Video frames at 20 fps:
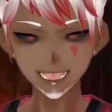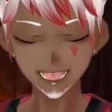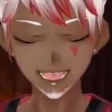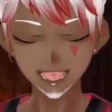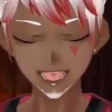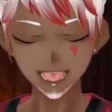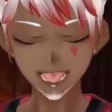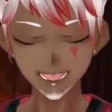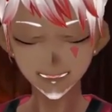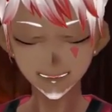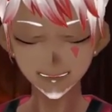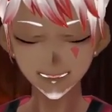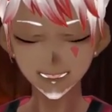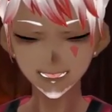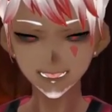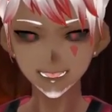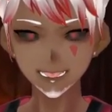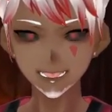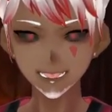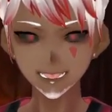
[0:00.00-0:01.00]

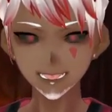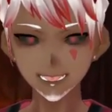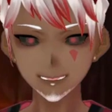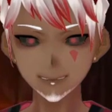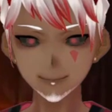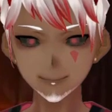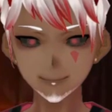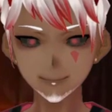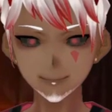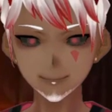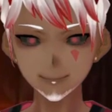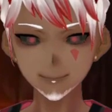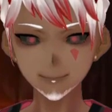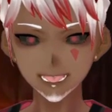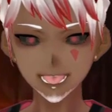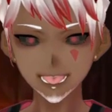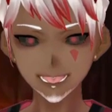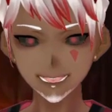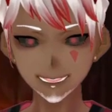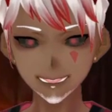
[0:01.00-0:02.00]
Honestly,
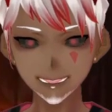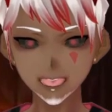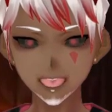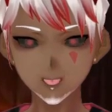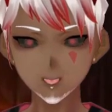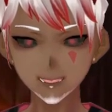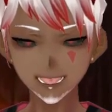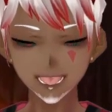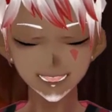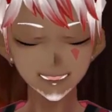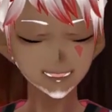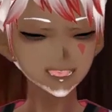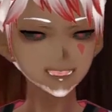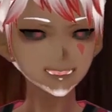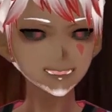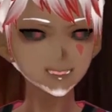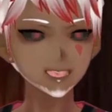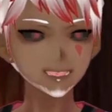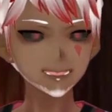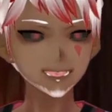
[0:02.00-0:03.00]
I had a lot of
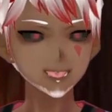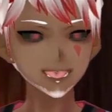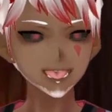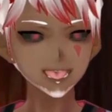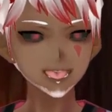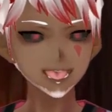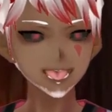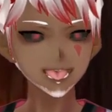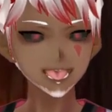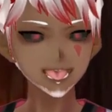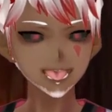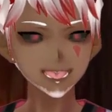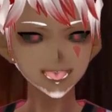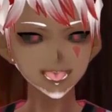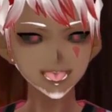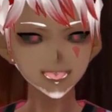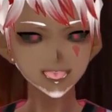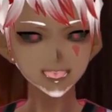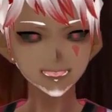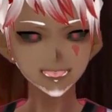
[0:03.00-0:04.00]
thoughts going through my mind.
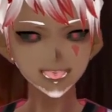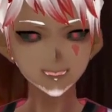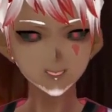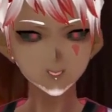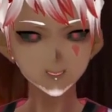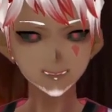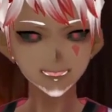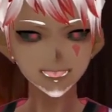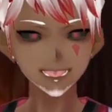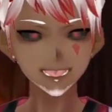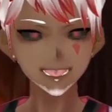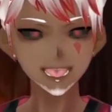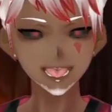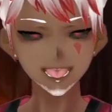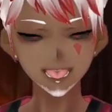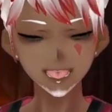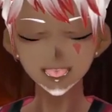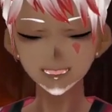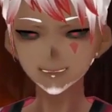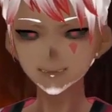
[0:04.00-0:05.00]
I thought this was like
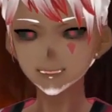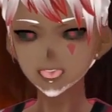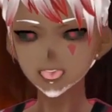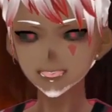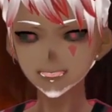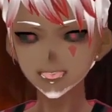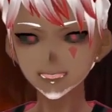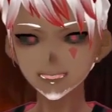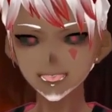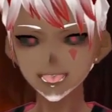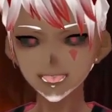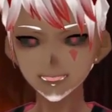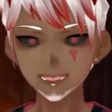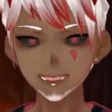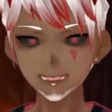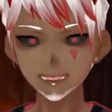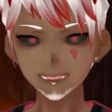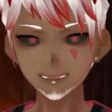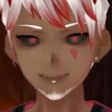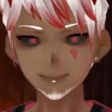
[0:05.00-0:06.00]
my older
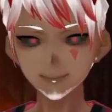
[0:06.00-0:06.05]
brother,